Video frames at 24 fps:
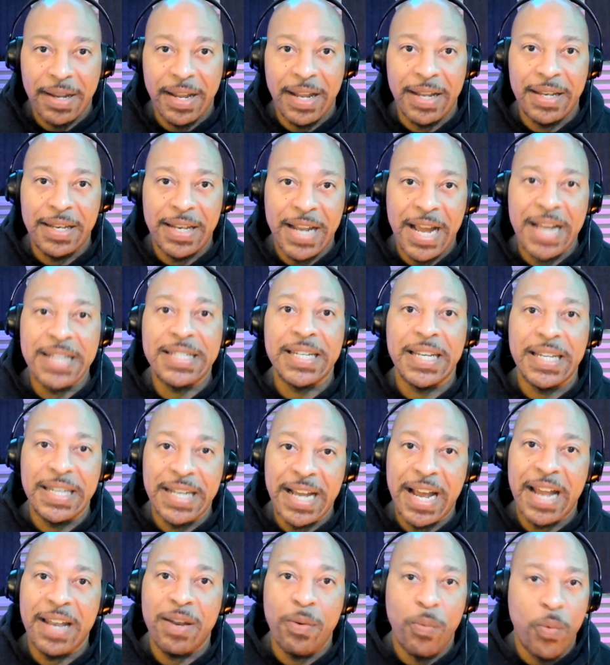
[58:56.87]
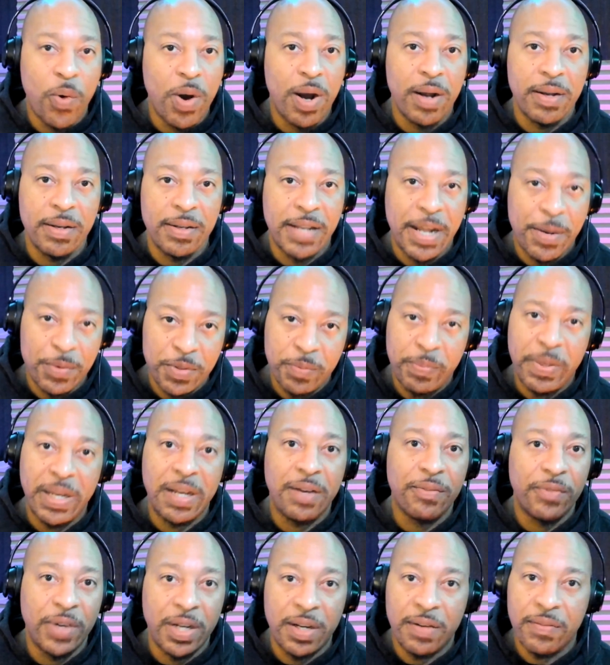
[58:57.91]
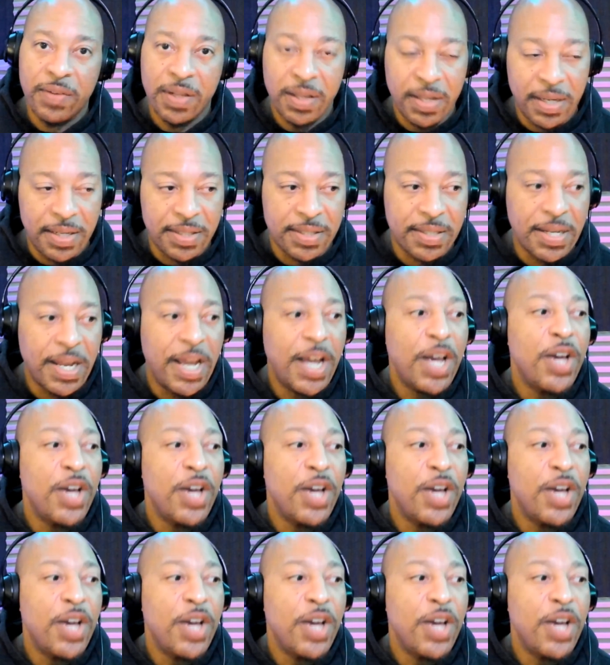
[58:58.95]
in 1991 that was being re-released.